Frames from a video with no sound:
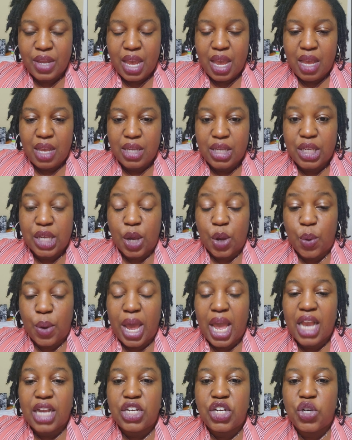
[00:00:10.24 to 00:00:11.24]
So,
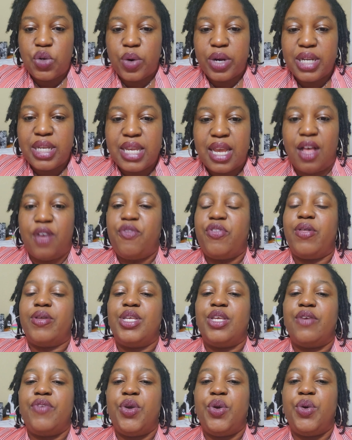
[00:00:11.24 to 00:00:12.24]
a short sale, for those
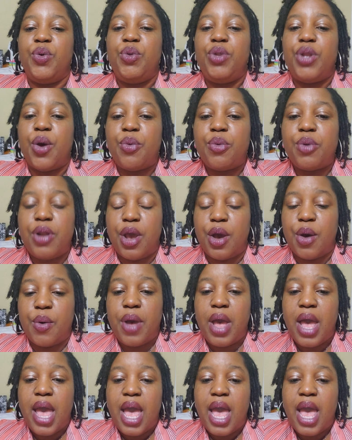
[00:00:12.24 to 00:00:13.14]
of you who don't know,